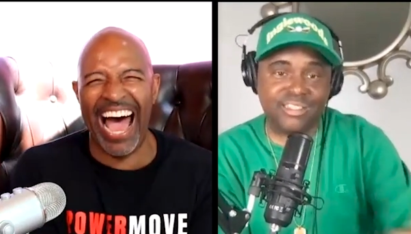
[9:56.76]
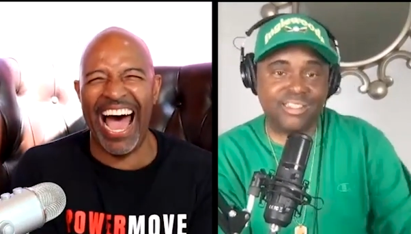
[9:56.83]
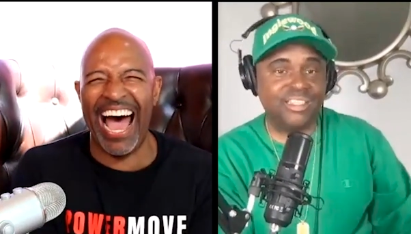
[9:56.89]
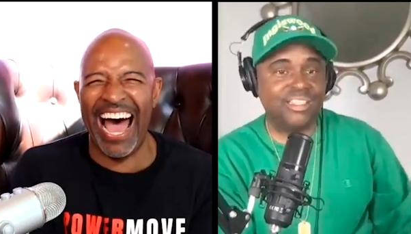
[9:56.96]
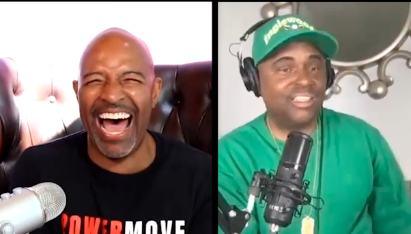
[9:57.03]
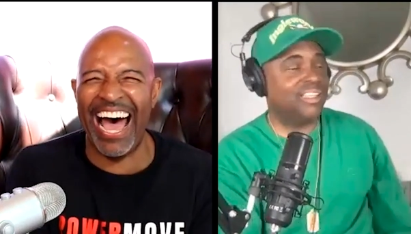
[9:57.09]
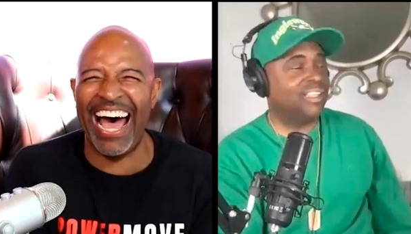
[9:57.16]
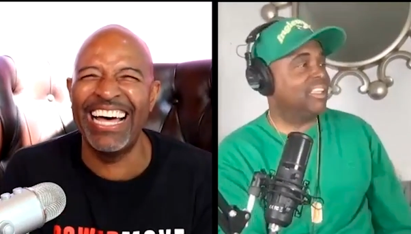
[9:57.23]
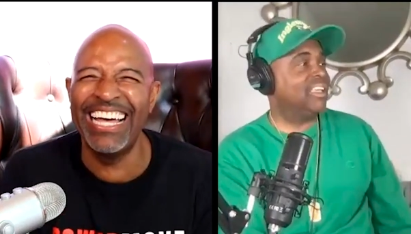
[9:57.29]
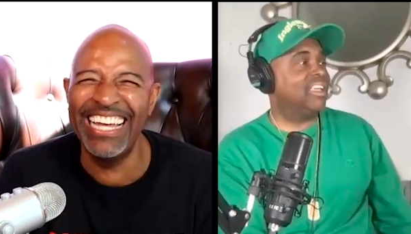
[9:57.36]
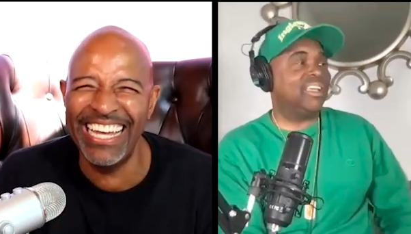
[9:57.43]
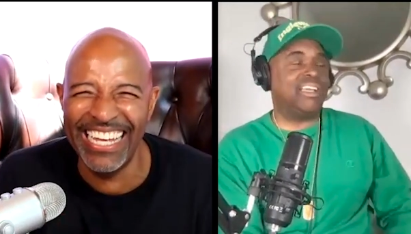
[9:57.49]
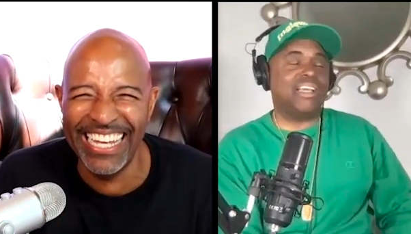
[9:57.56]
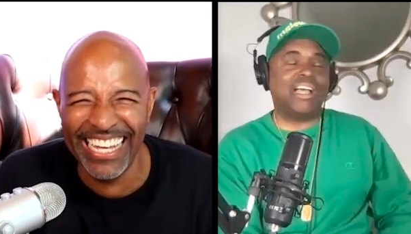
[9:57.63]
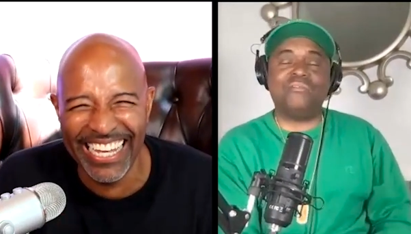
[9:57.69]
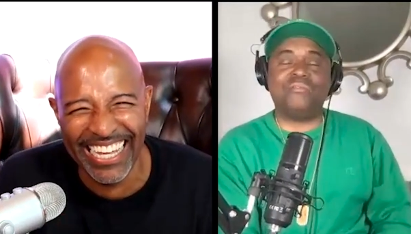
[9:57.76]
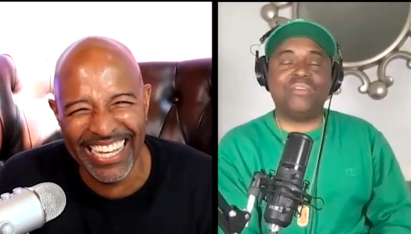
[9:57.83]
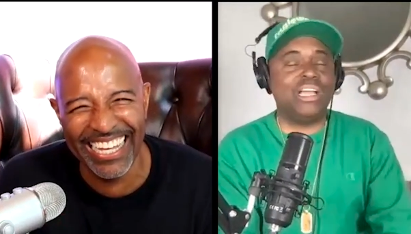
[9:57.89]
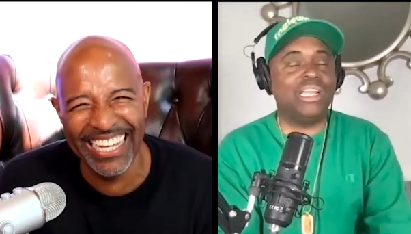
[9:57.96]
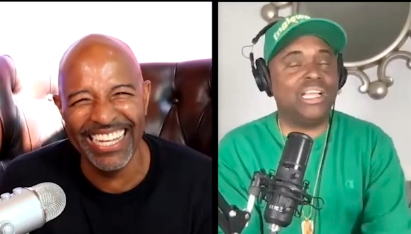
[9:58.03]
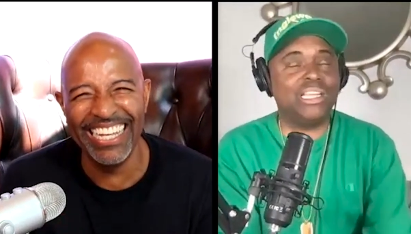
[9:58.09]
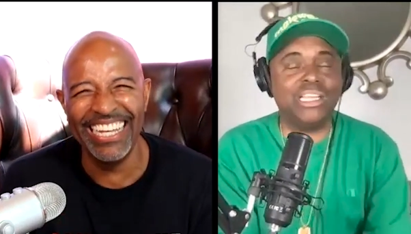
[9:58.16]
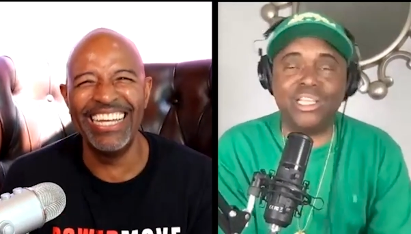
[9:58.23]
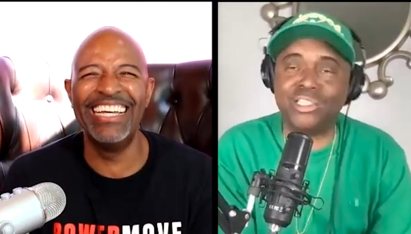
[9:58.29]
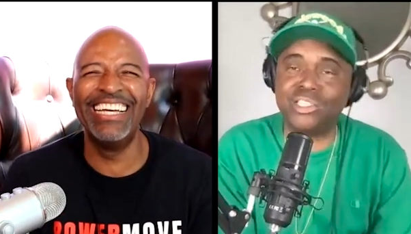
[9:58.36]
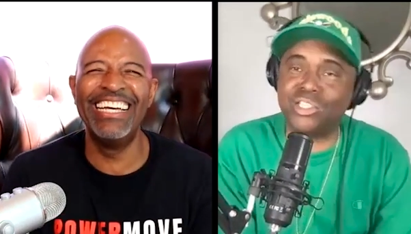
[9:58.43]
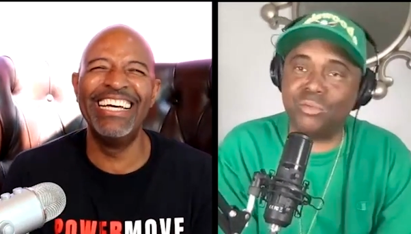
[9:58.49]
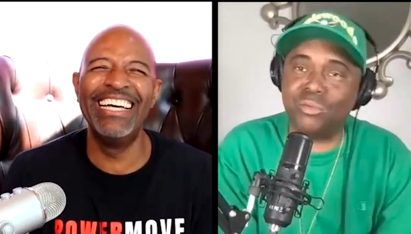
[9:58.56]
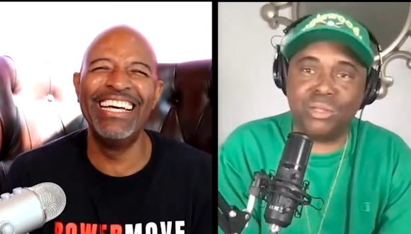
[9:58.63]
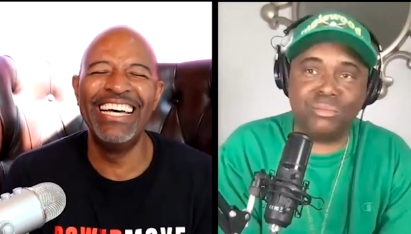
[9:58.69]
Speaker 1: I found out there's
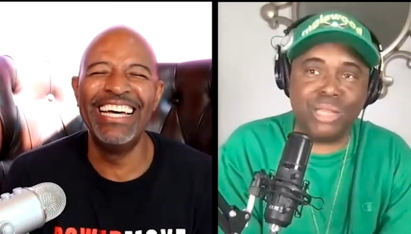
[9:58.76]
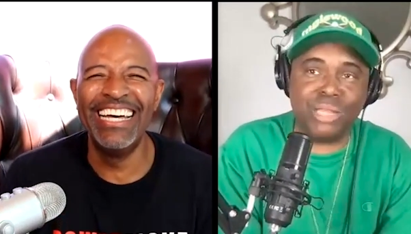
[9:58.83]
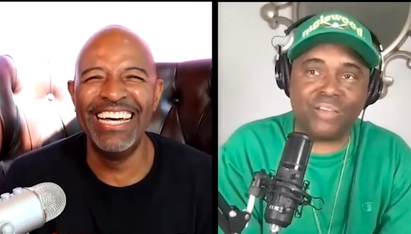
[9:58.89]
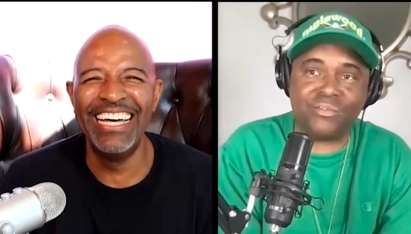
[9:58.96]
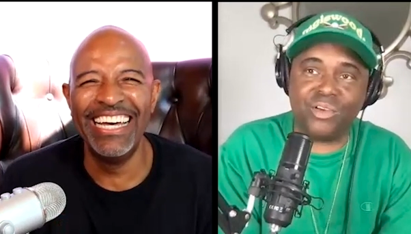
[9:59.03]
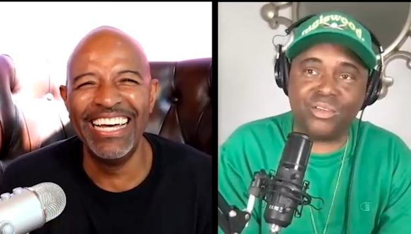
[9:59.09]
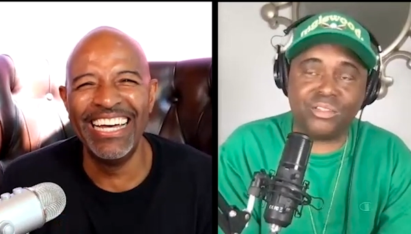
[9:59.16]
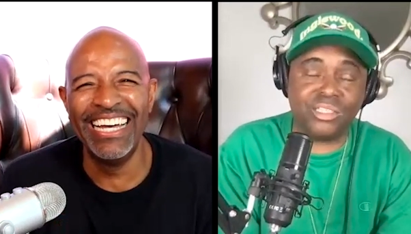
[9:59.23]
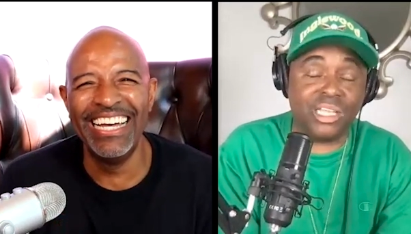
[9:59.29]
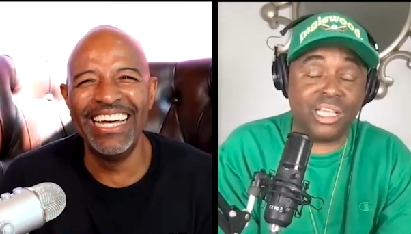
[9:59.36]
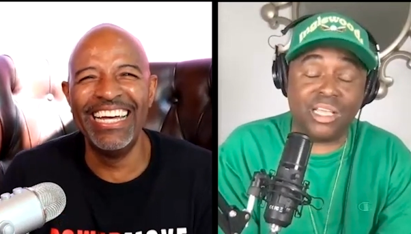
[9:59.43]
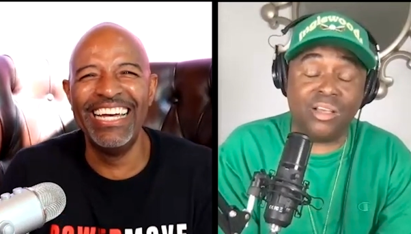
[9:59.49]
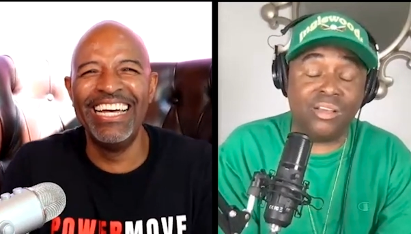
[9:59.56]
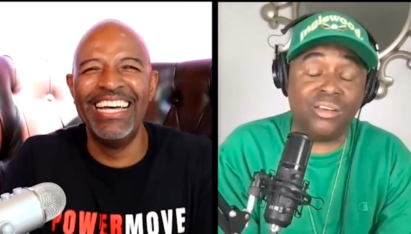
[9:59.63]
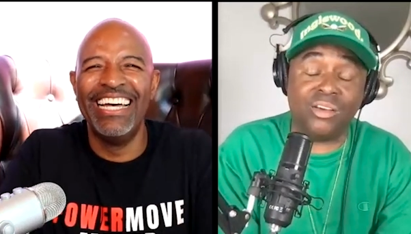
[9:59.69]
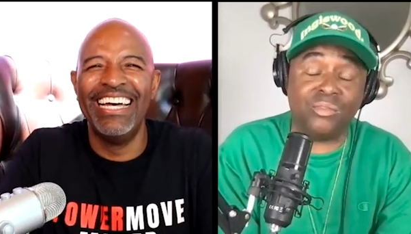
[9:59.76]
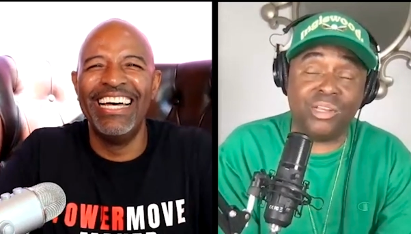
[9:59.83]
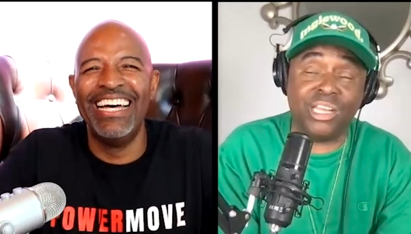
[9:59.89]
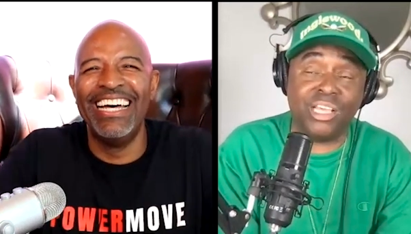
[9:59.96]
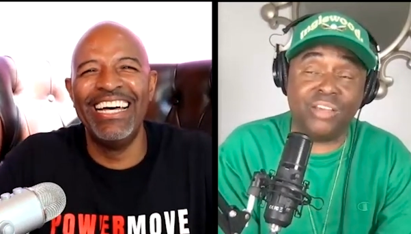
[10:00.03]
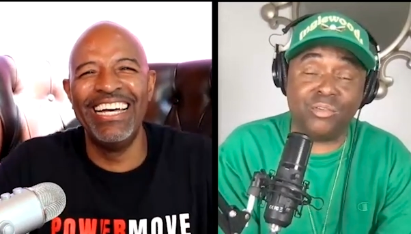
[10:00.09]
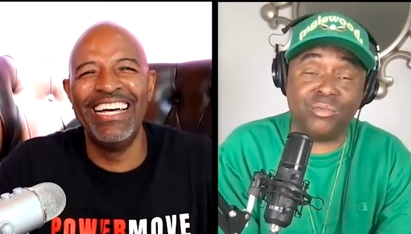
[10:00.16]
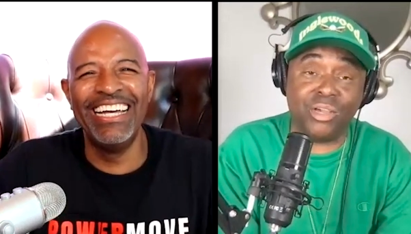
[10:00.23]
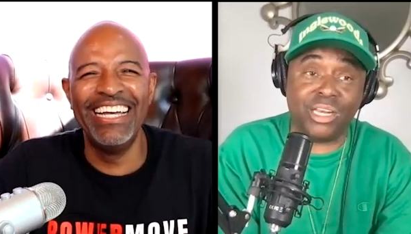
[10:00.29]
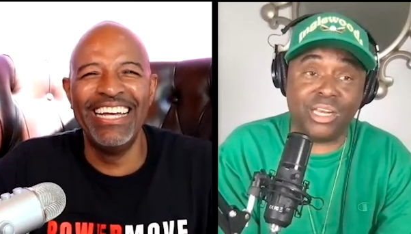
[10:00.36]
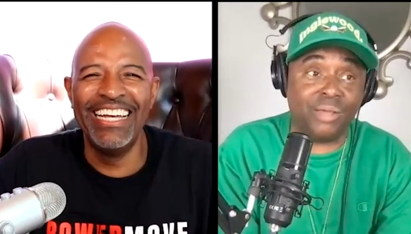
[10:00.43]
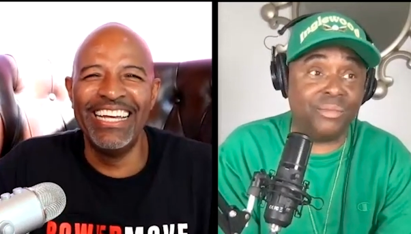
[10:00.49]
so many black folks are like, oh no, we never went.